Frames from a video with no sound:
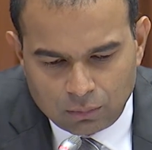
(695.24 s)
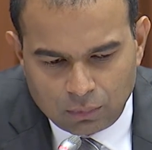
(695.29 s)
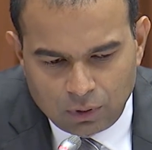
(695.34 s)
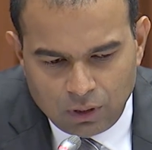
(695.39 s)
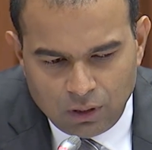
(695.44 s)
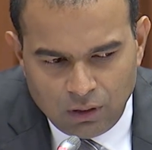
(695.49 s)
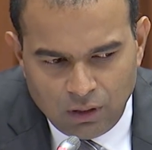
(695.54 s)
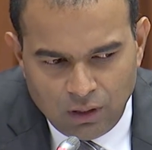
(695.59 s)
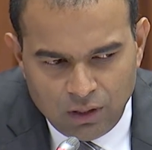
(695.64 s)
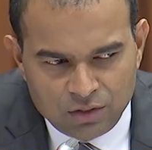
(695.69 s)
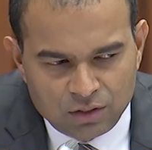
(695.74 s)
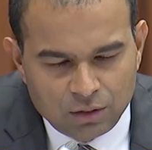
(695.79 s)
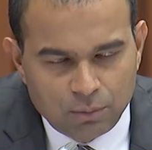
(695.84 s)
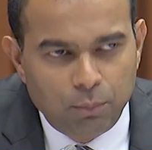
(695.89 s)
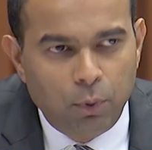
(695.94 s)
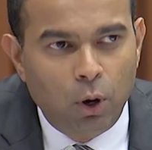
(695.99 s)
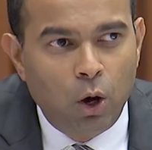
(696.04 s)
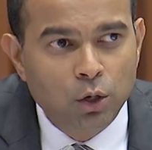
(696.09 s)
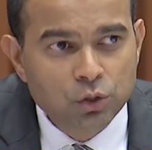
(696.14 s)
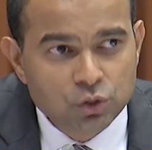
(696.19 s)
is it
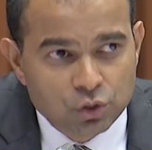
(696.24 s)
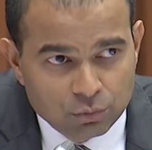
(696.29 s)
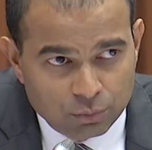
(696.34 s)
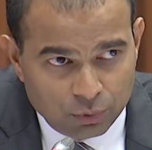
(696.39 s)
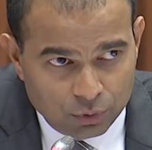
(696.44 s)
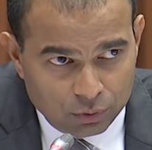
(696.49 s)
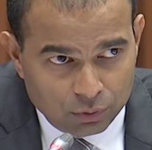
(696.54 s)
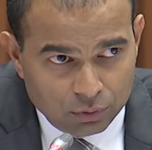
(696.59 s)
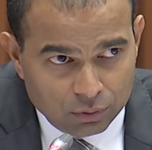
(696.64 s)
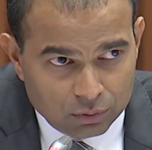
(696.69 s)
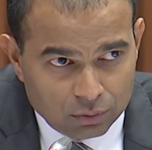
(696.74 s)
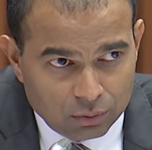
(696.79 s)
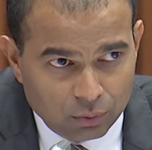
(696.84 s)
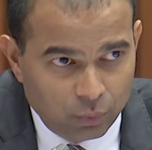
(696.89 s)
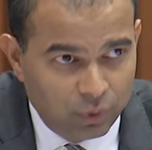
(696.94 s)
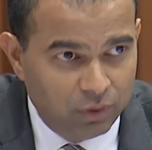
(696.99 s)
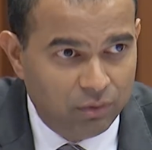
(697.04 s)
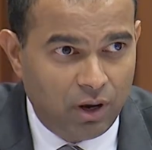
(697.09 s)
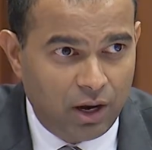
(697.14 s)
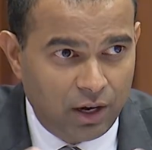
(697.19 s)
possible,
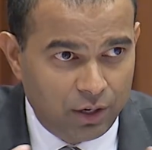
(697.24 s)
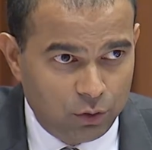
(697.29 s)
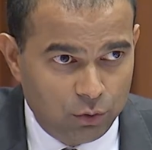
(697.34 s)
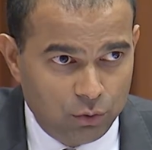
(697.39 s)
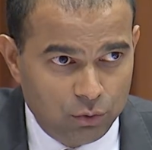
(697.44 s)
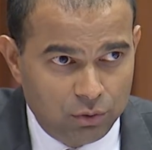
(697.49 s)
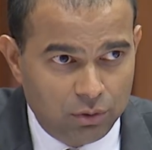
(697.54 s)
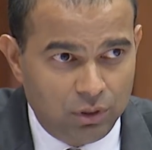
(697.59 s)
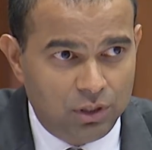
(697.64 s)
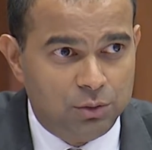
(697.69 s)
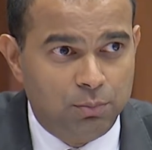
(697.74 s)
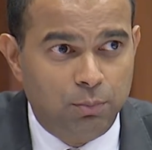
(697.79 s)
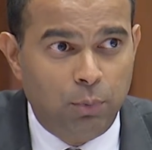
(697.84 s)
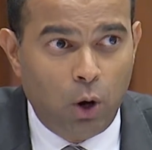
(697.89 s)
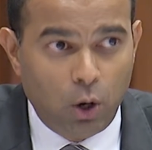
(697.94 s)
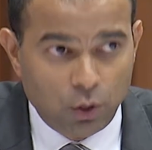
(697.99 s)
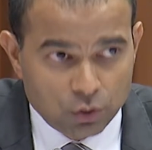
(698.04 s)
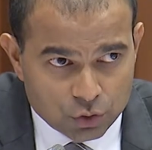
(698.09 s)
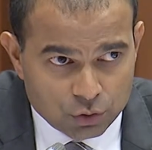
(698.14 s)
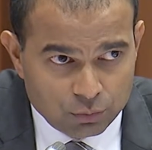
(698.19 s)
we've argued, it's
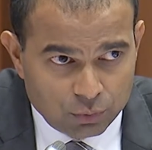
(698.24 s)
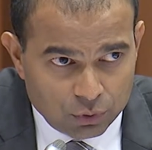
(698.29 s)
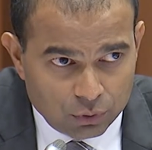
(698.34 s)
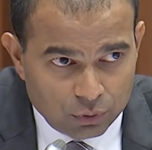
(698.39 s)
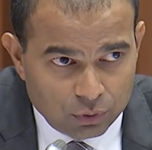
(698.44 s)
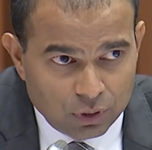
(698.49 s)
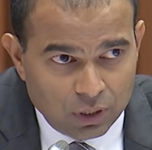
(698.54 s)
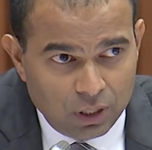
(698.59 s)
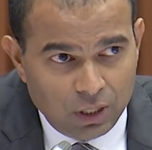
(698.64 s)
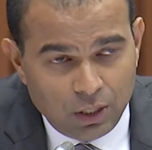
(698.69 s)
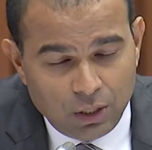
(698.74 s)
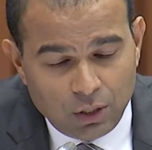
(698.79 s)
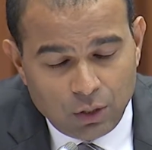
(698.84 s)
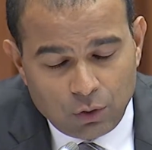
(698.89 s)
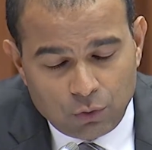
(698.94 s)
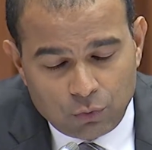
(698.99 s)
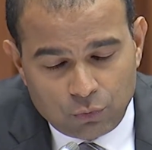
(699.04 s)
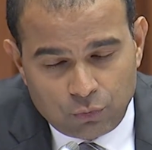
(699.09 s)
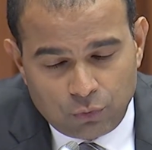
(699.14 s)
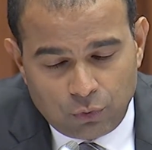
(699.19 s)
possible
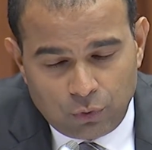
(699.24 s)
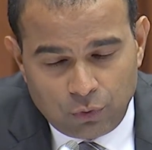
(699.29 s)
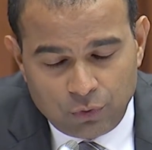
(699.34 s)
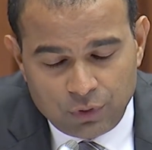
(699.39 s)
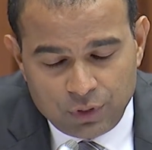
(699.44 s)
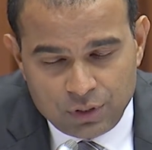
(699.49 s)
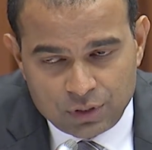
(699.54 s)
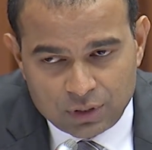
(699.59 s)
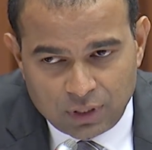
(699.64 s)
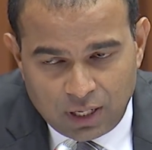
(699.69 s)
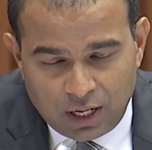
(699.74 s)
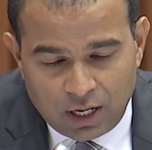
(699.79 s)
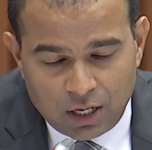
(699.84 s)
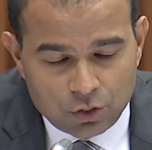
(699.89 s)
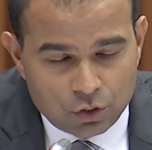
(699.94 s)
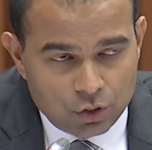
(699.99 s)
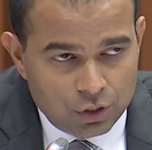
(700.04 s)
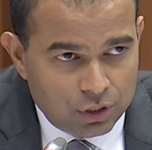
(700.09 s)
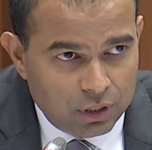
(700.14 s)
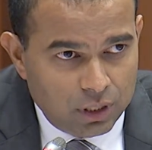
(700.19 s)
for these
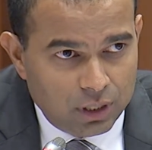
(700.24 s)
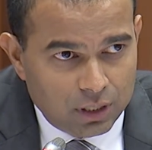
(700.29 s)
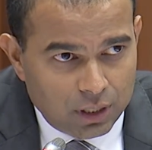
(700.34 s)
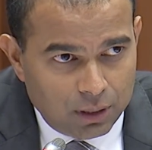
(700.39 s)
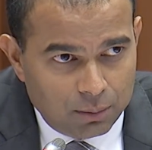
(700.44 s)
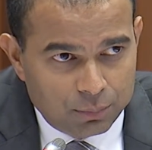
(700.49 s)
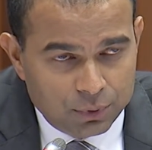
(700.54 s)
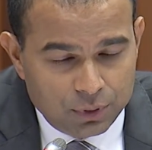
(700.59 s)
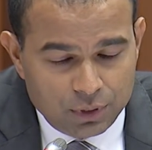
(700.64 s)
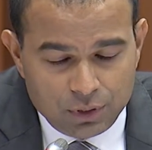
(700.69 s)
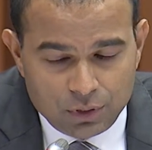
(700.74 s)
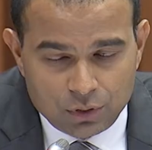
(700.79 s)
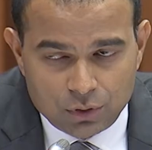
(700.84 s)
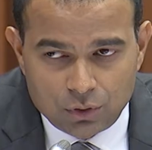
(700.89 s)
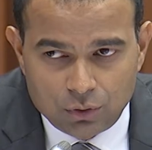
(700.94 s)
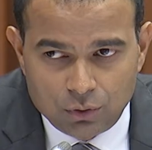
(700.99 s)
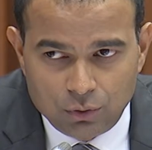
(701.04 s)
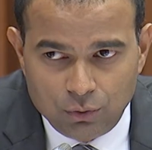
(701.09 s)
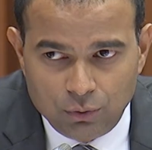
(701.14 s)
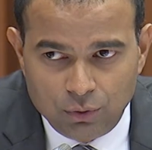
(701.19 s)
large internet companies
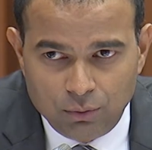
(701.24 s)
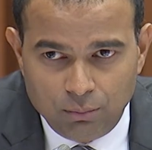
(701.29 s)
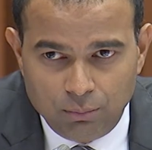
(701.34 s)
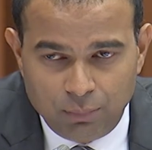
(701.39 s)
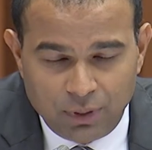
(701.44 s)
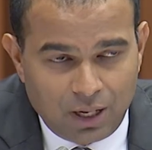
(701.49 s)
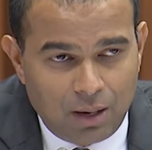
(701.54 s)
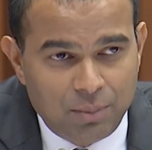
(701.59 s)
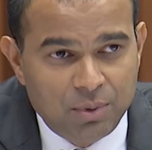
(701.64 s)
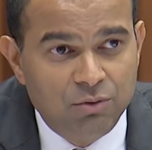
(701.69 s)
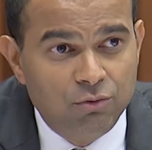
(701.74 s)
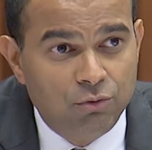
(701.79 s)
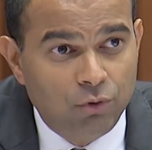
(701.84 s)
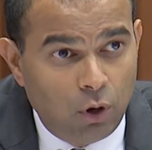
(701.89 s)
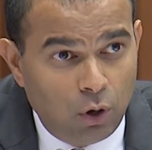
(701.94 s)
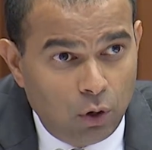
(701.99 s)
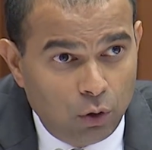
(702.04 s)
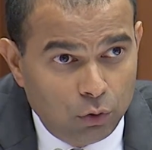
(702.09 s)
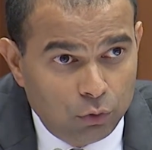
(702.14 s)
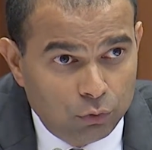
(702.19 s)
to become
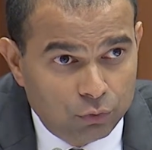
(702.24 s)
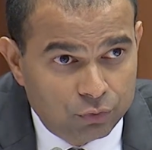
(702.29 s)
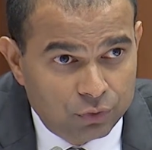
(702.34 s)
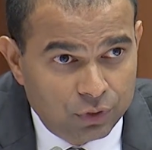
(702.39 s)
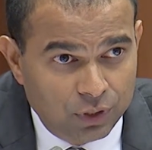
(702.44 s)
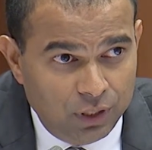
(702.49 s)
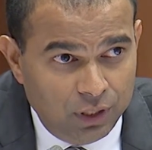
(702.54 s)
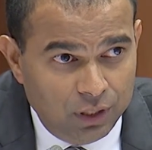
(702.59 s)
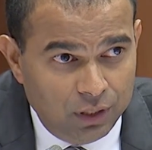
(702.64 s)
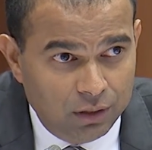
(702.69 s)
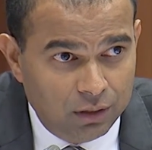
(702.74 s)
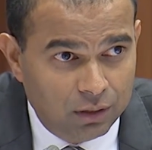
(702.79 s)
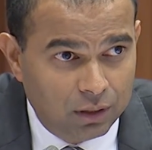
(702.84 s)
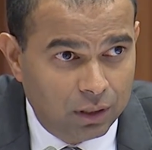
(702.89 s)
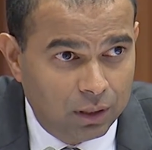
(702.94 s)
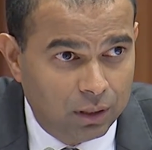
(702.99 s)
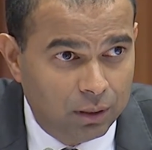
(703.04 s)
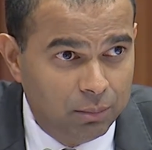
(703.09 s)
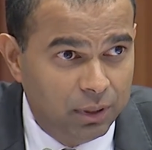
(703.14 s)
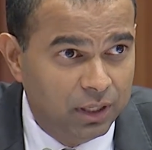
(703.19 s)
involved in
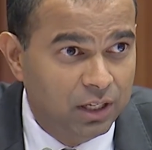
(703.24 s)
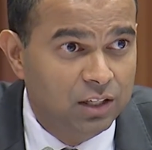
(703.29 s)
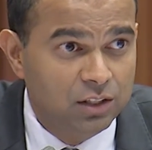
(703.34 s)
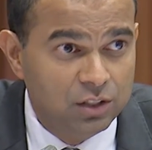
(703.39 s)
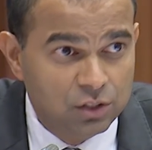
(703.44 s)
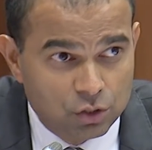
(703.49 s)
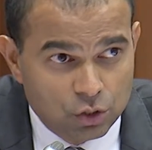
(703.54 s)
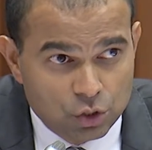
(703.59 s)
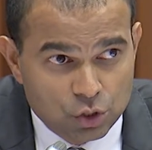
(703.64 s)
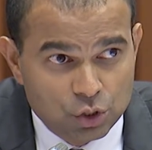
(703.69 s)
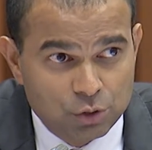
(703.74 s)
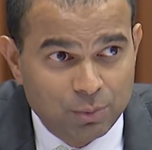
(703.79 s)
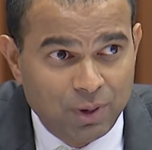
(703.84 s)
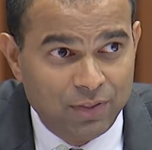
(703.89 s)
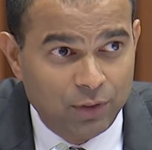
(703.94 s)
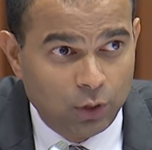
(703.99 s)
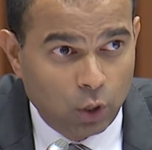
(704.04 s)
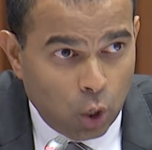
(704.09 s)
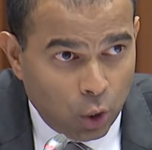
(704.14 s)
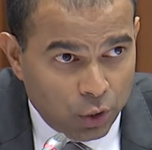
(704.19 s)
making decisions
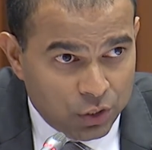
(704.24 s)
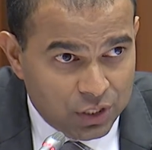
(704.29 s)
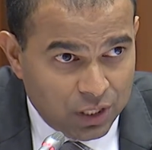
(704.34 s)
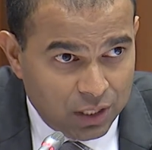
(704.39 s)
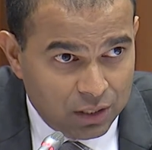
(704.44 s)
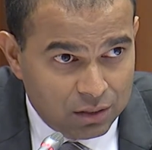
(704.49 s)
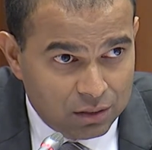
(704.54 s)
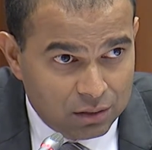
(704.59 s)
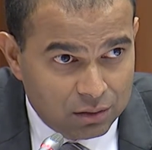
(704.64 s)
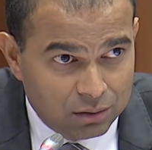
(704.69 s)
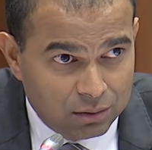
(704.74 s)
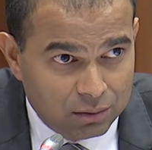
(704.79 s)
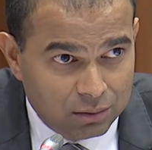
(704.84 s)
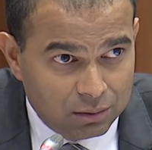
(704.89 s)
about the content.